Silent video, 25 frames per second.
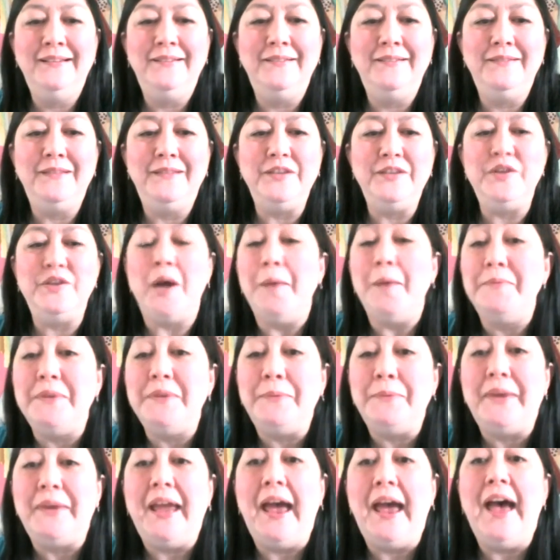the jobs
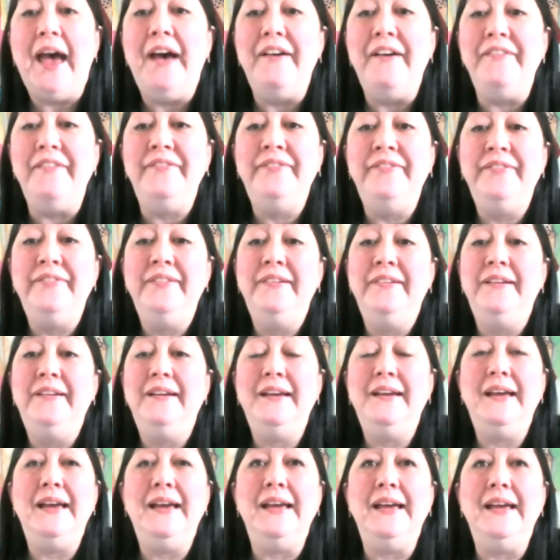that we have.
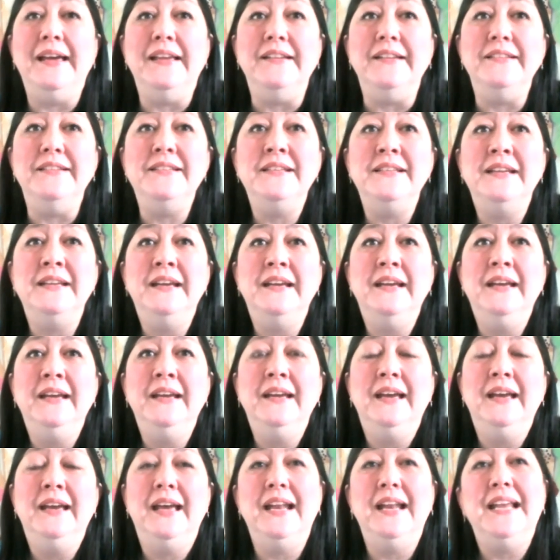And
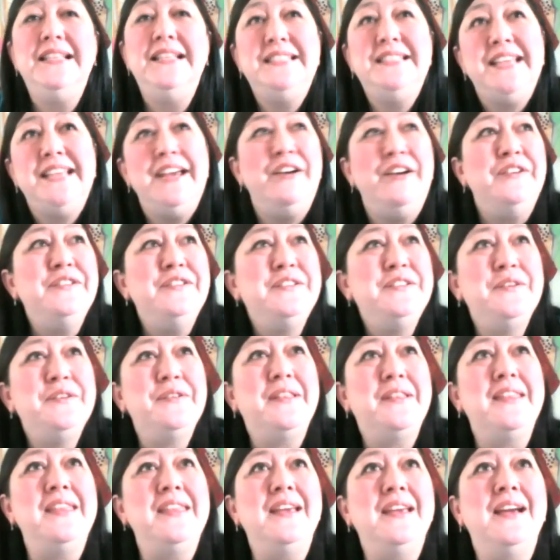I'd say also
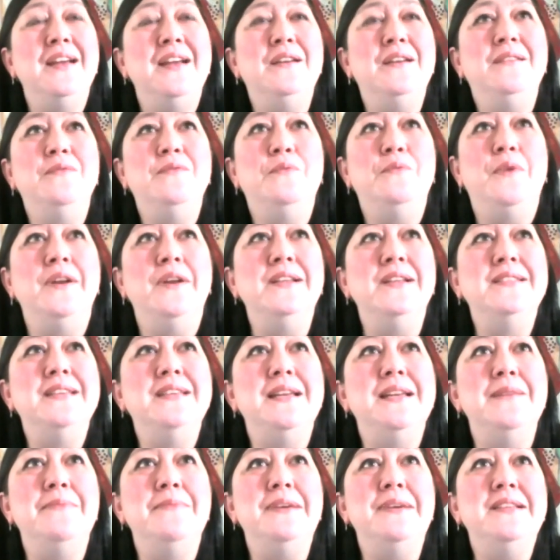the thing I'd want to
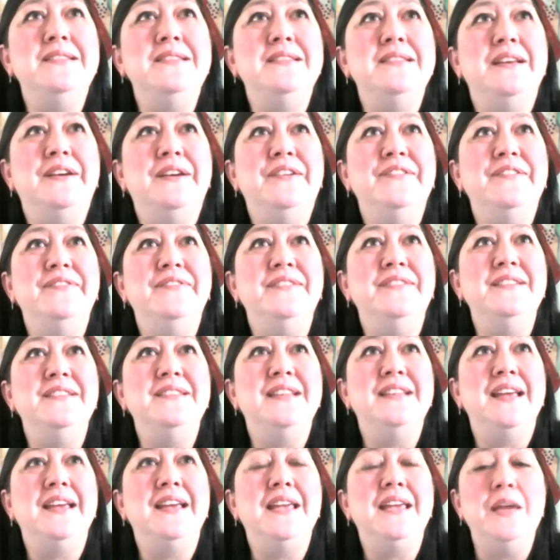say to myself is
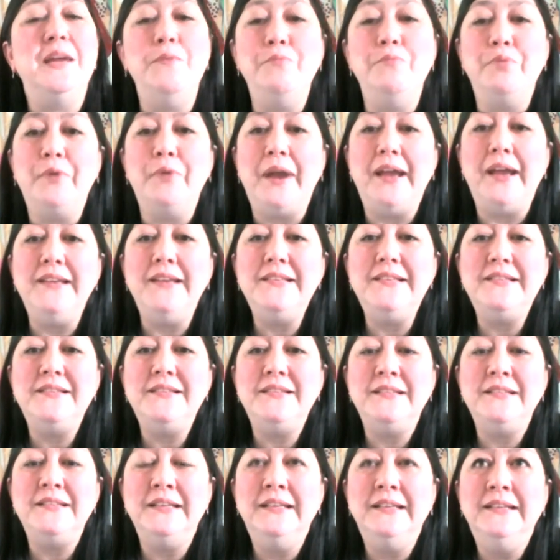like,
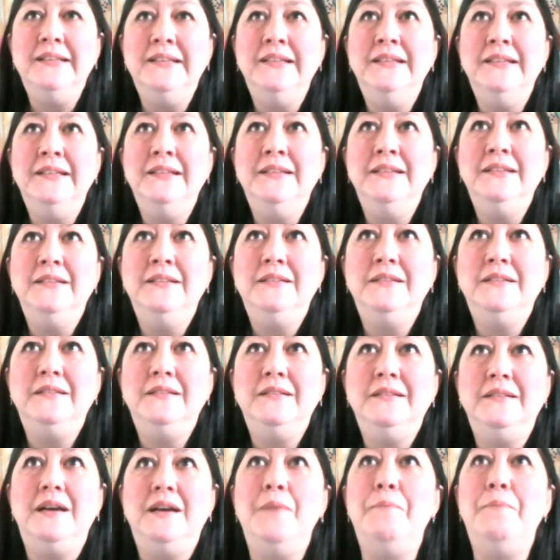embrace
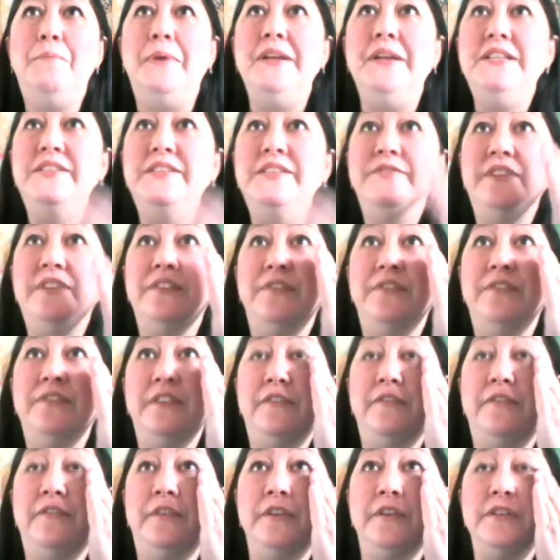a bunch of
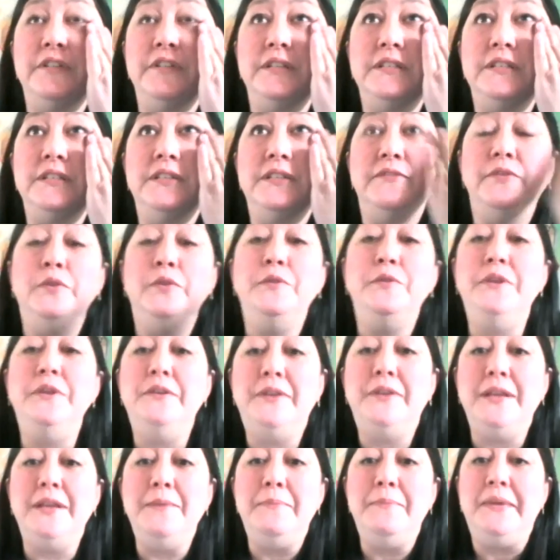different versions of who
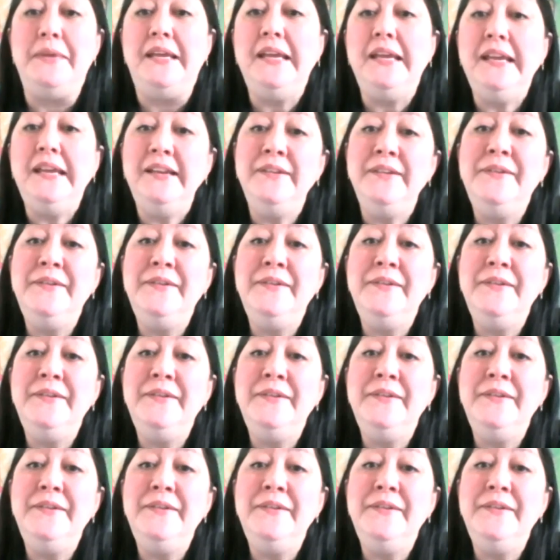you can be.